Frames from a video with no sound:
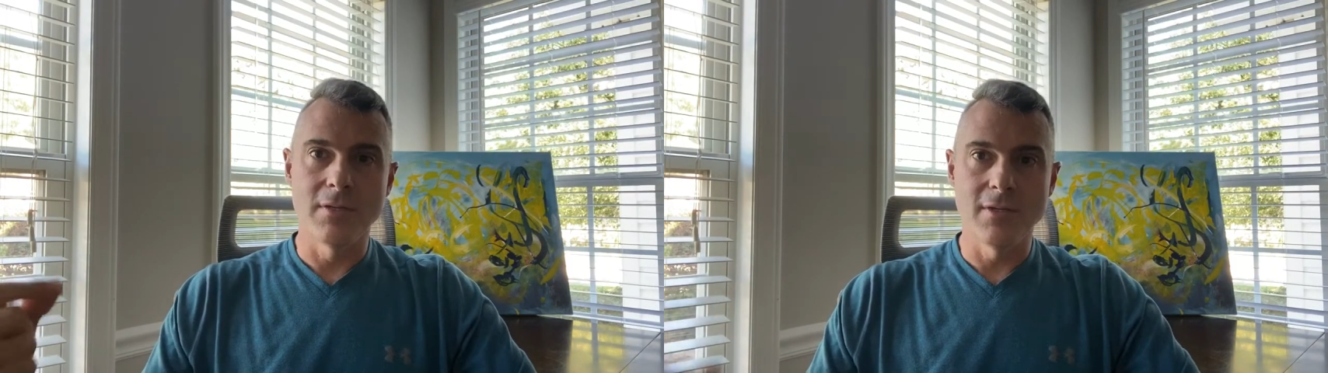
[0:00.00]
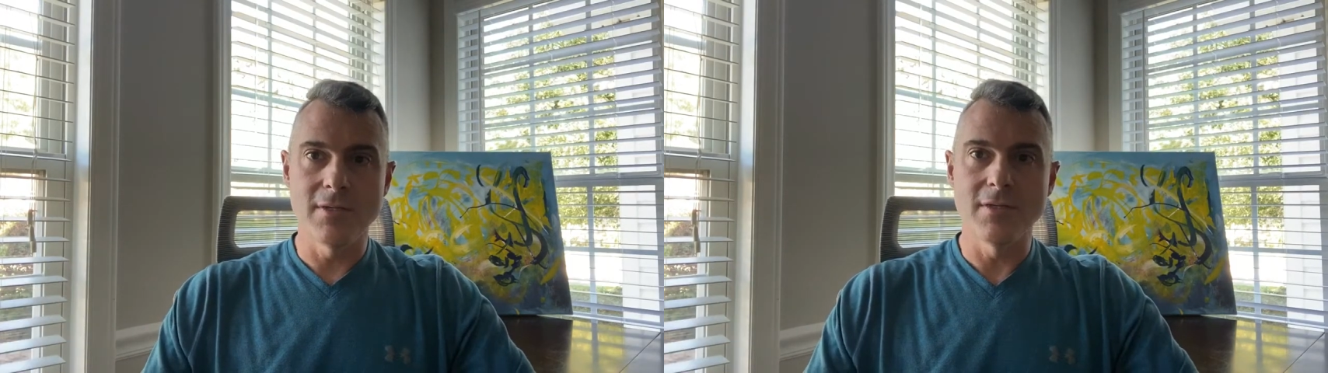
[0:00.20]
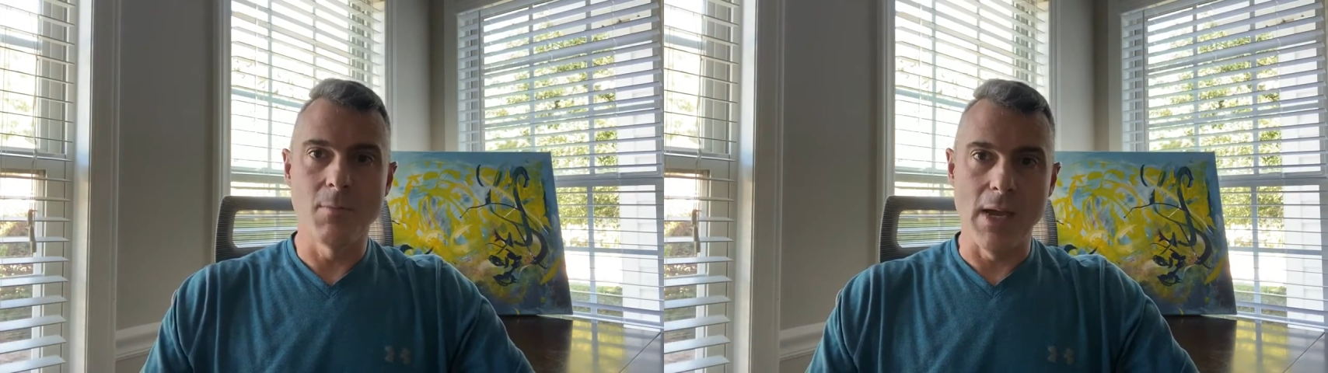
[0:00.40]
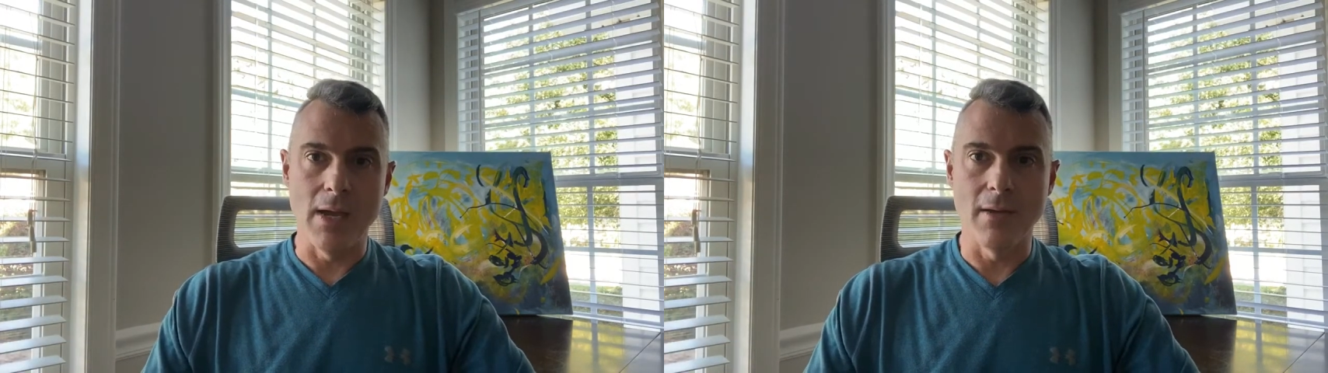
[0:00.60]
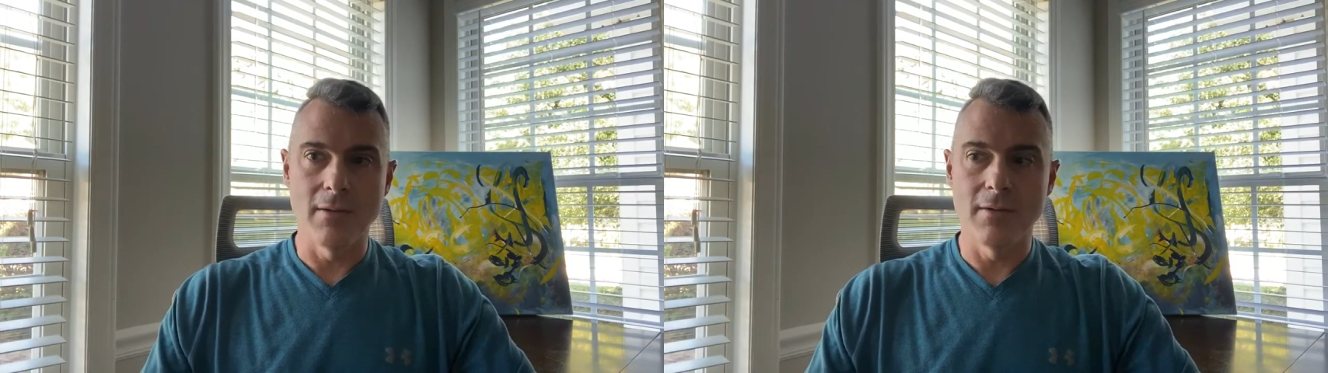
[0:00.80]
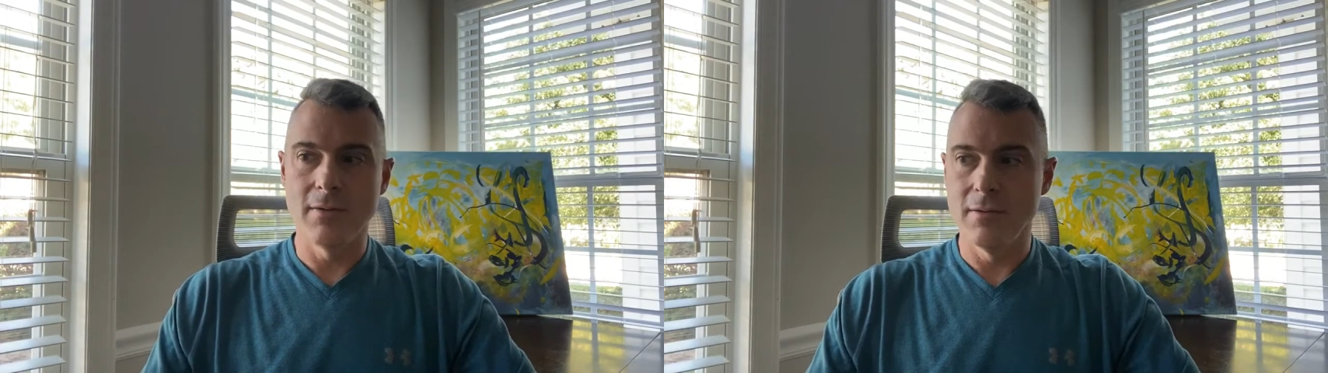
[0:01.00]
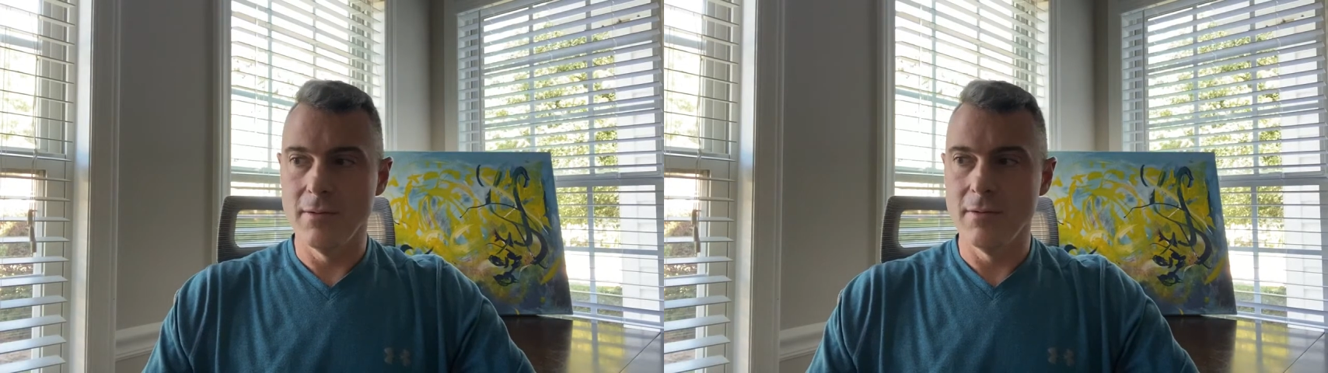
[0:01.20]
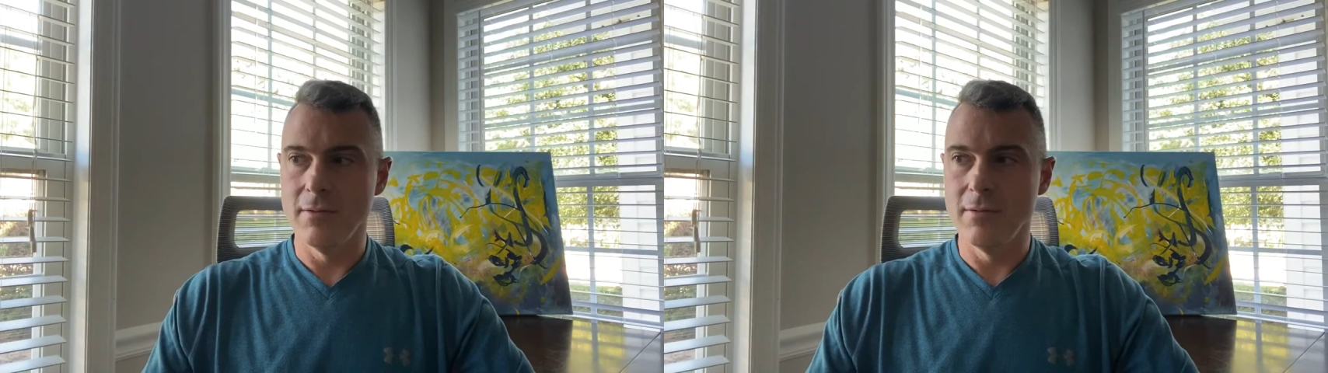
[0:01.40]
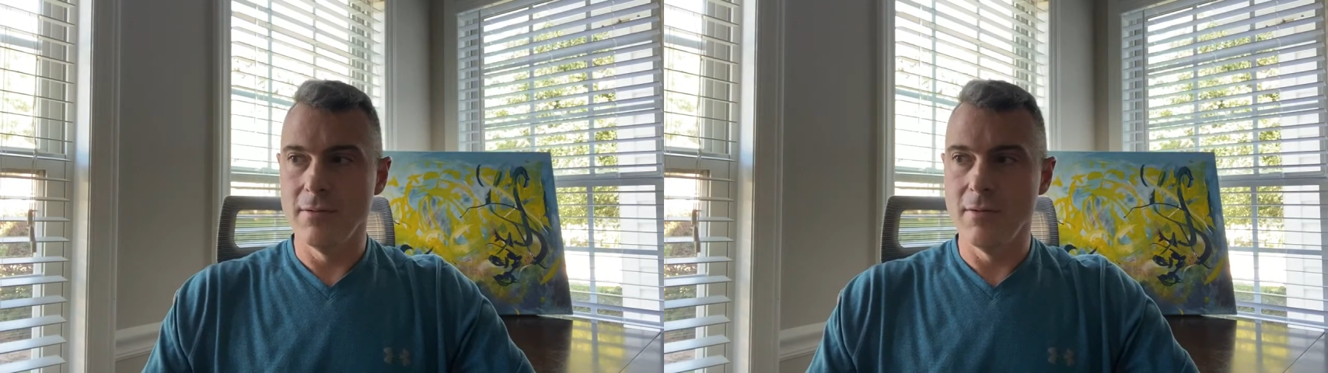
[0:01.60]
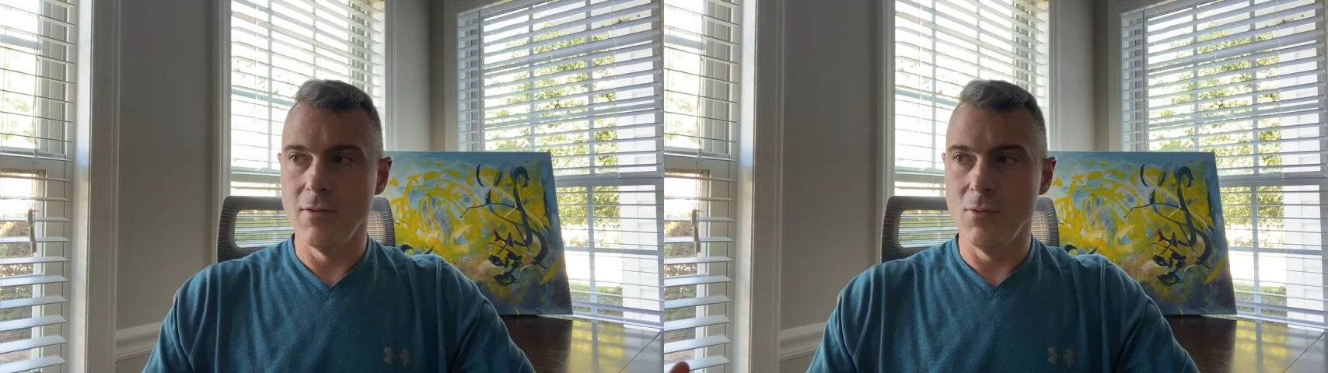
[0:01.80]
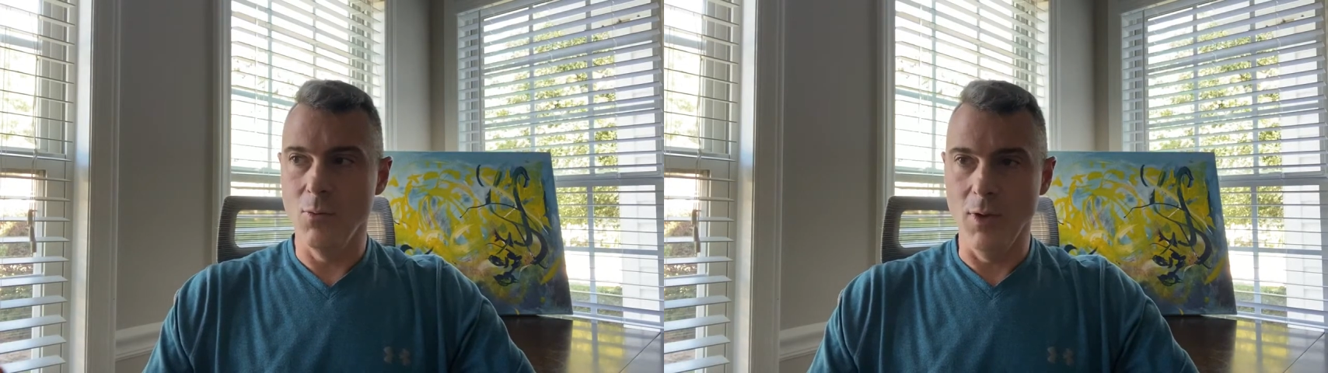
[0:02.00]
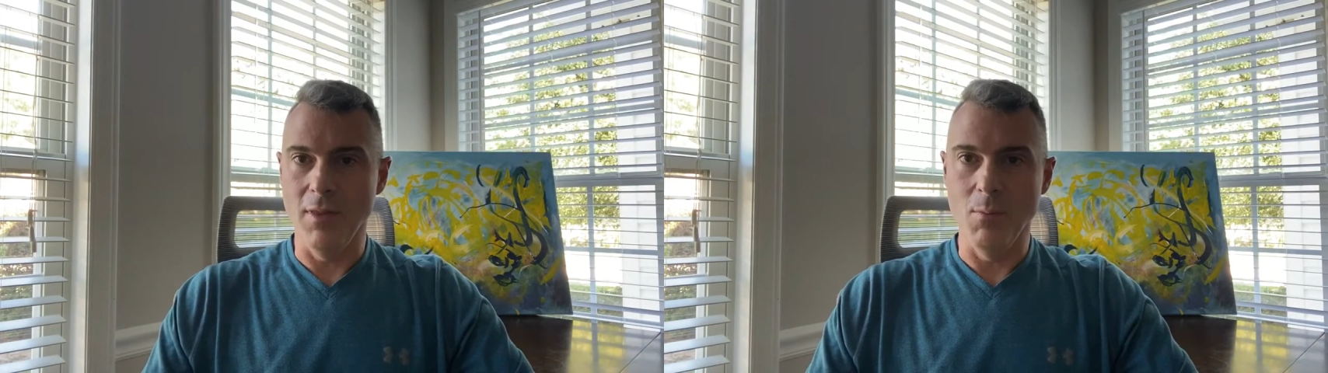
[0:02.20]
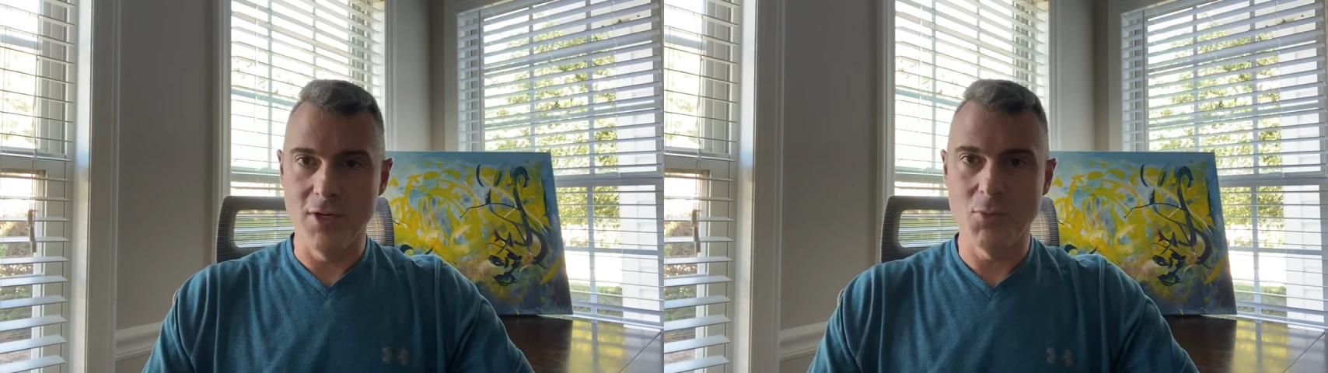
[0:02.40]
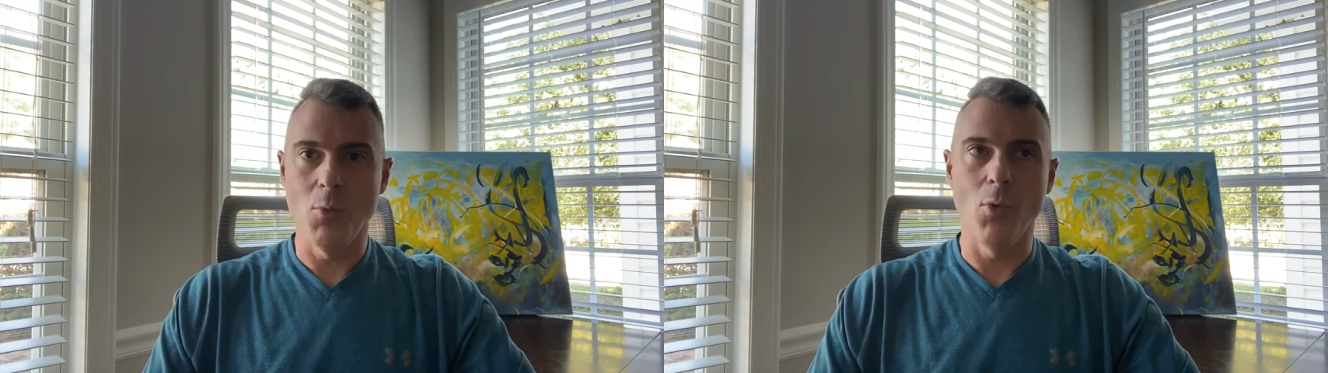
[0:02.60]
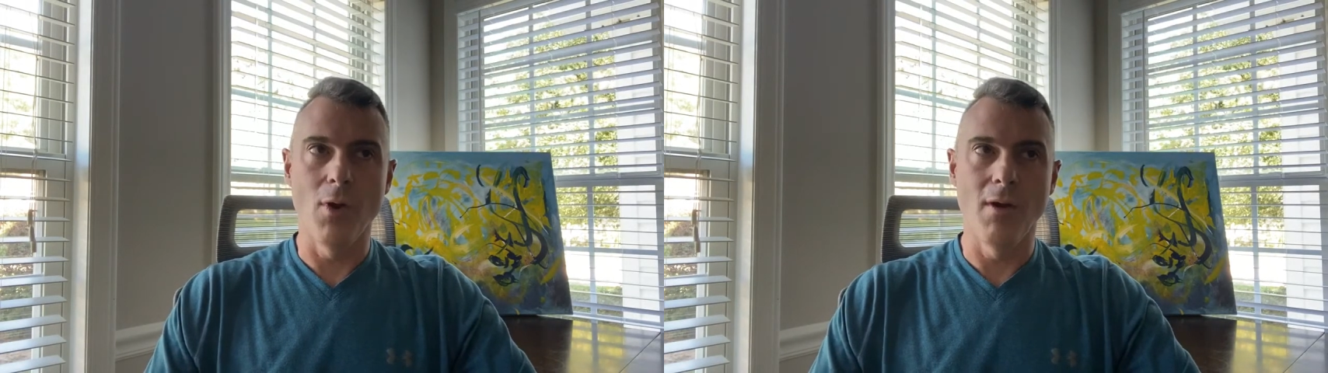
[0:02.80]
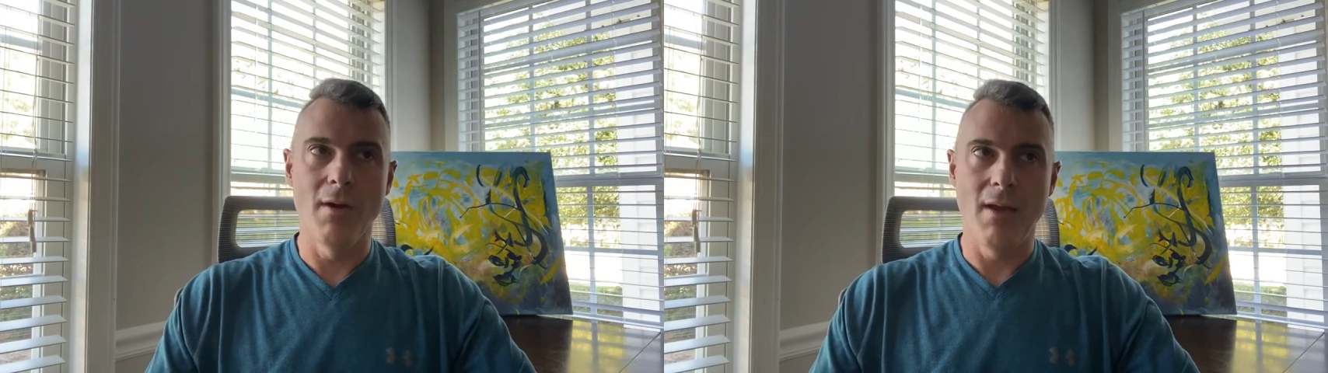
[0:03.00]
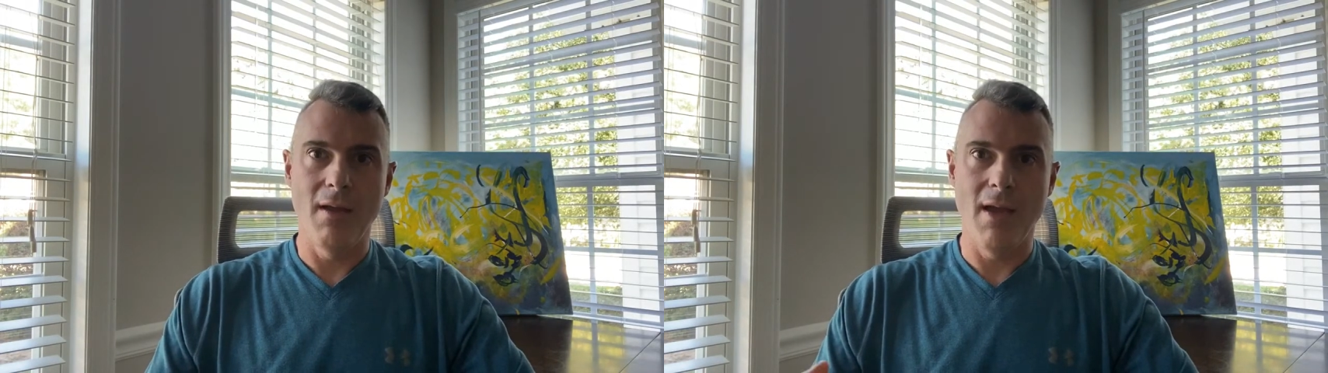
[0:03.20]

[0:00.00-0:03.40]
this has been really much more